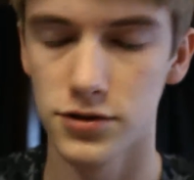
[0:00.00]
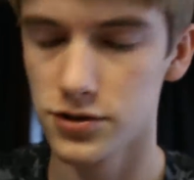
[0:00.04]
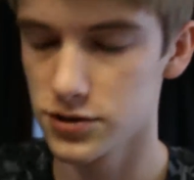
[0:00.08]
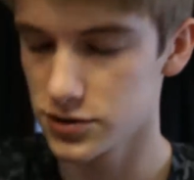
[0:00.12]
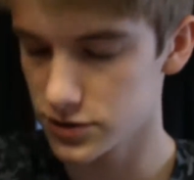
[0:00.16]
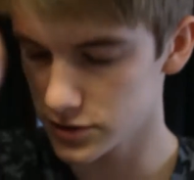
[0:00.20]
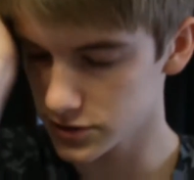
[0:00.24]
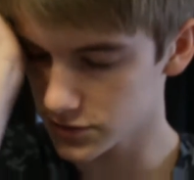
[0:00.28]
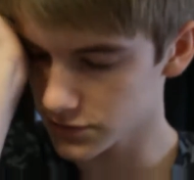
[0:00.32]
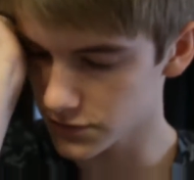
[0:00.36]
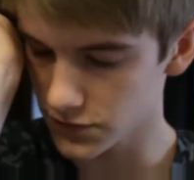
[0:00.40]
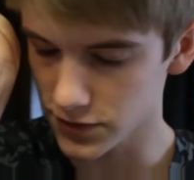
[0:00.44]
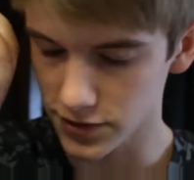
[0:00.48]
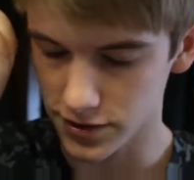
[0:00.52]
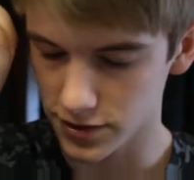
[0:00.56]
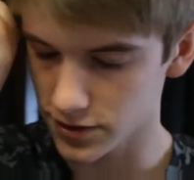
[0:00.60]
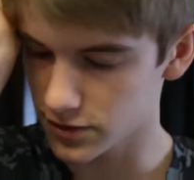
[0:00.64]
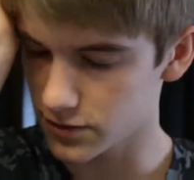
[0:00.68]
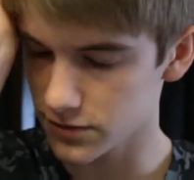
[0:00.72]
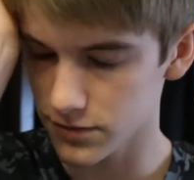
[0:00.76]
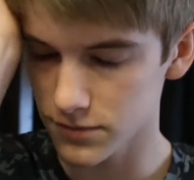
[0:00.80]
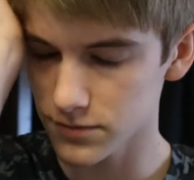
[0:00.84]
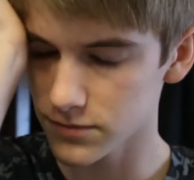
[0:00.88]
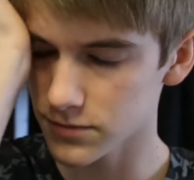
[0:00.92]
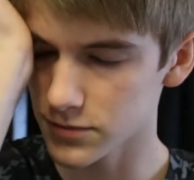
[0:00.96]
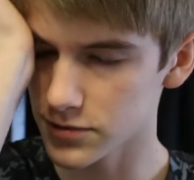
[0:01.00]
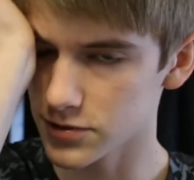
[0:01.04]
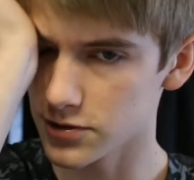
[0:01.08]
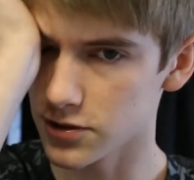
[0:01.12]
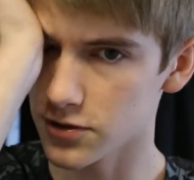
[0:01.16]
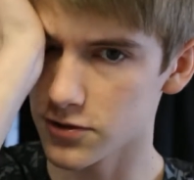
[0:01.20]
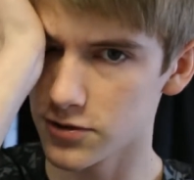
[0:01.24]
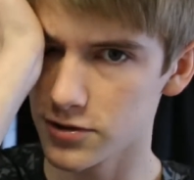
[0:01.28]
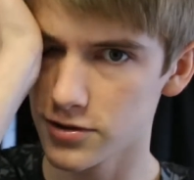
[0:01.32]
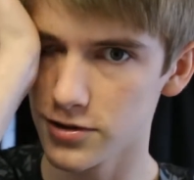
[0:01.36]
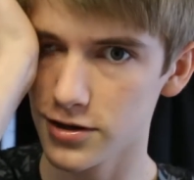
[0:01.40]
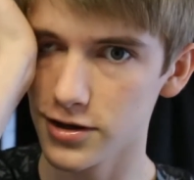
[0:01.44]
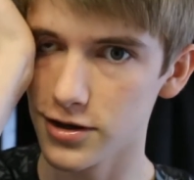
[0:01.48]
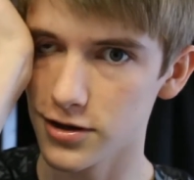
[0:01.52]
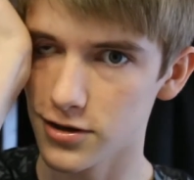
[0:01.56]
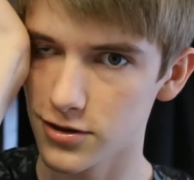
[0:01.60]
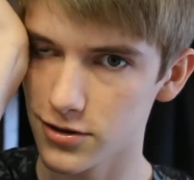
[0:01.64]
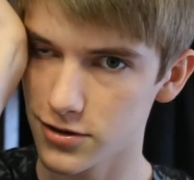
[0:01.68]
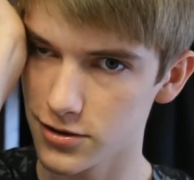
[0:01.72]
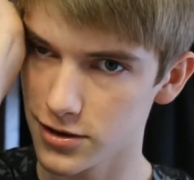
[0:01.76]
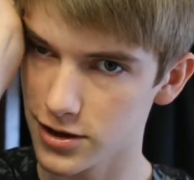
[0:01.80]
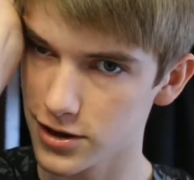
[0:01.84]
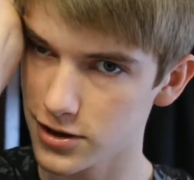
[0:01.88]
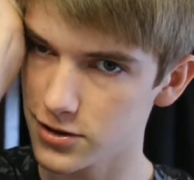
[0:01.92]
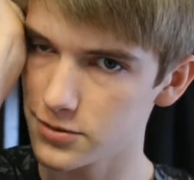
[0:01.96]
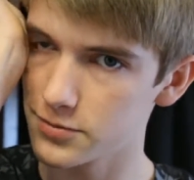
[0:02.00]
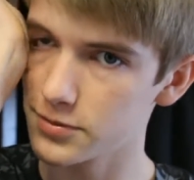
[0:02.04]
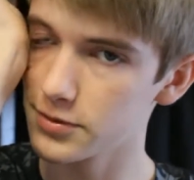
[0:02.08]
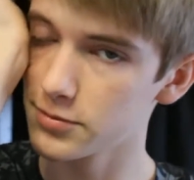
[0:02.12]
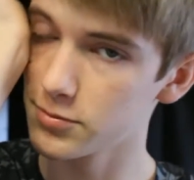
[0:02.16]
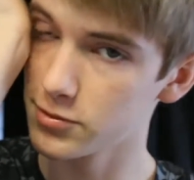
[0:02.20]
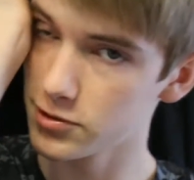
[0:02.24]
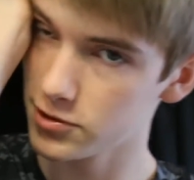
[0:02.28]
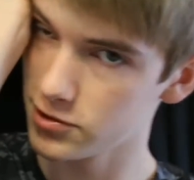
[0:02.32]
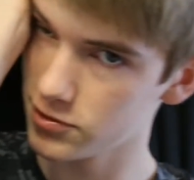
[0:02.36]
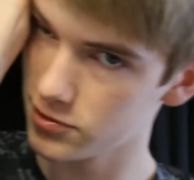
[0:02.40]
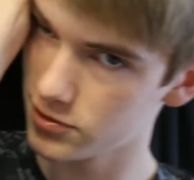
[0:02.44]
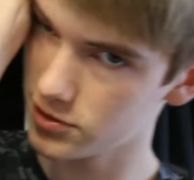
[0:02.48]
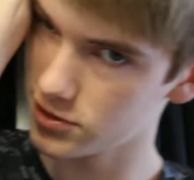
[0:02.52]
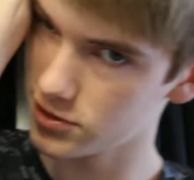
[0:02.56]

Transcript: This is freaking retardedly hard. How do people do